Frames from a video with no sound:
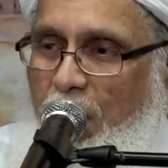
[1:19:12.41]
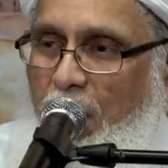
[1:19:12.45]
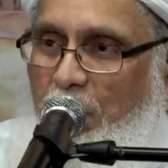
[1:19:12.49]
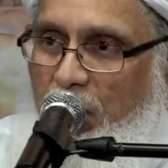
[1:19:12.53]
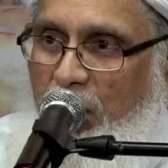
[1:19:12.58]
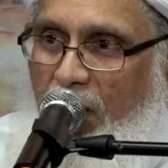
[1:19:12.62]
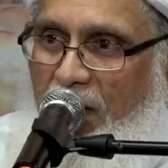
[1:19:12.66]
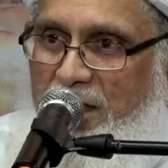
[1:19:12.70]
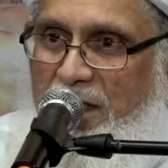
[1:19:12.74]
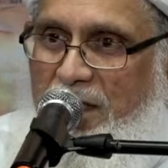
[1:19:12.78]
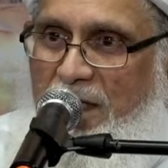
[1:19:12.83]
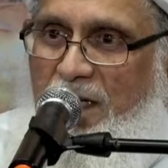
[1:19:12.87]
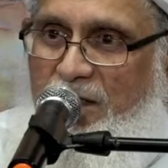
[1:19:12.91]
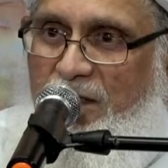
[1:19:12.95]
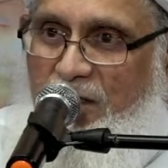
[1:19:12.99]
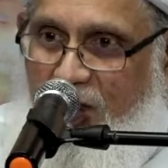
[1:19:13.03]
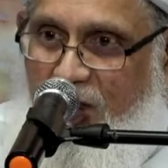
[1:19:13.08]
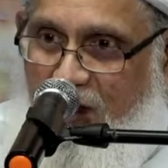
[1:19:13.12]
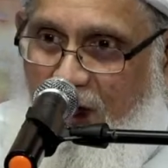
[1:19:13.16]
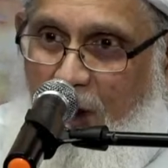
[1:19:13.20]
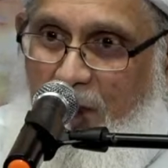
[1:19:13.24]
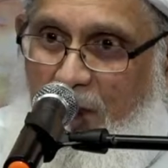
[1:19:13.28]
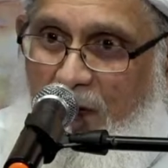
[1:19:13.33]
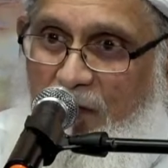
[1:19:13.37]
But
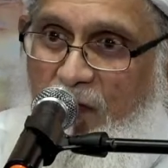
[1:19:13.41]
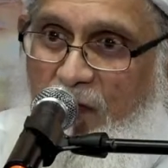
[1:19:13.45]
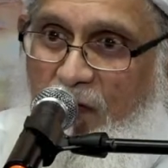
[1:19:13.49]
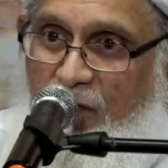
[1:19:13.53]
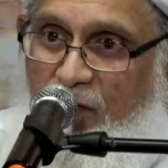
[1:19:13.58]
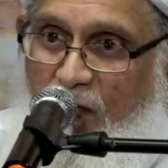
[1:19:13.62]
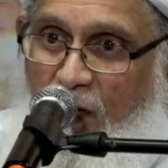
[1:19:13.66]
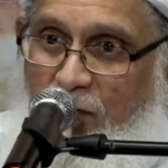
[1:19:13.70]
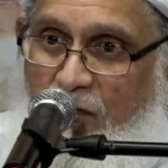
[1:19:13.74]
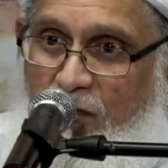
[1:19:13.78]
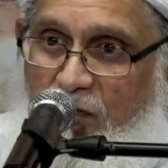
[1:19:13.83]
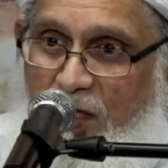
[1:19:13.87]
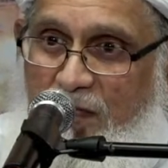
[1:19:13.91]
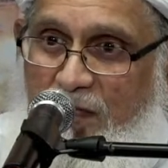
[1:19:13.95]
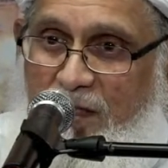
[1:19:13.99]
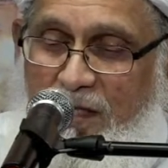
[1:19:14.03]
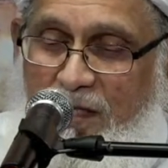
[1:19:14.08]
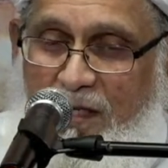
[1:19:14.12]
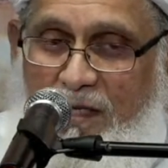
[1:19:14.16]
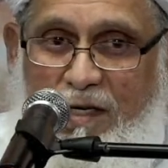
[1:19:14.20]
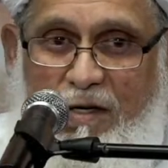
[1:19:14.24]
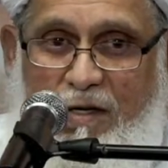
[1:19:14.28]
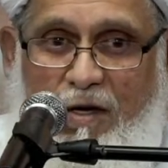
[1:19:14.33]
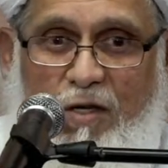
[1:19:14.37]
some of the functions
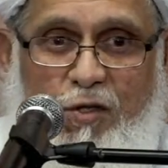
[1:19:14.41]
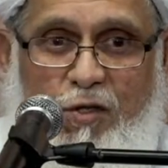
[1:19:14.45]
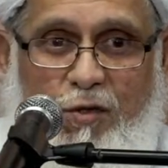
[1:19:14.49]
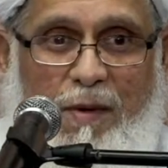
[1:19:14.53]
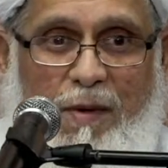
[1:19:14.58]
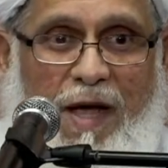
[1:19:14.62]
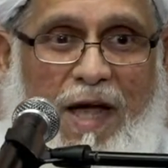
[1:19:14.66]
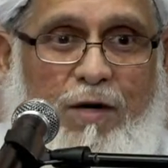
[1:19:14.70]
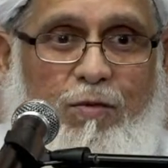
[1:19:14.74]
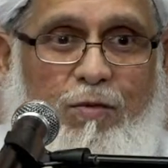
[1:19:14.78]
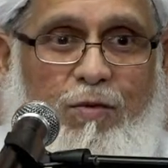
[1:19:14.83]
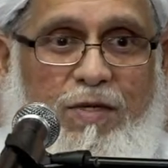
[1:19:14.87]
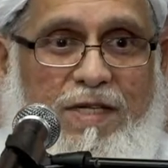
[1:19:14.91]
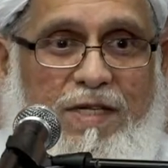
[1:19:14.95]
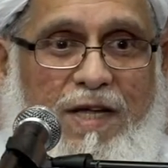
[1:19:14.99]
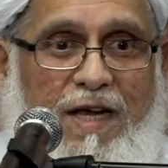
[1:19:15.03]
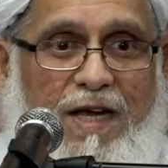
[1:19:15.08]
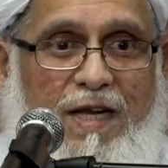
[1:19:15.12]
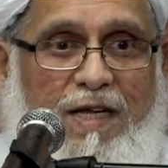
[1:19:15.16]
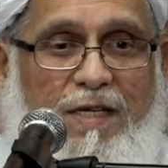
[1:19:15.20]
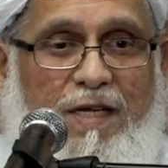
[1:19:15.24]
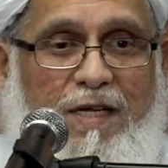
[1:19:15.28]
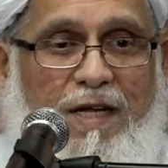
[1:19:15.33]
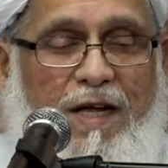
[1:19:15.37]
that Allah subhanahu wa
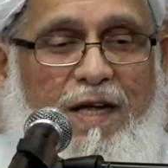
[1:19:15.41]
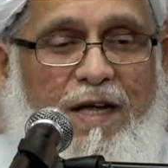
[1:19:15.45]
ta'ala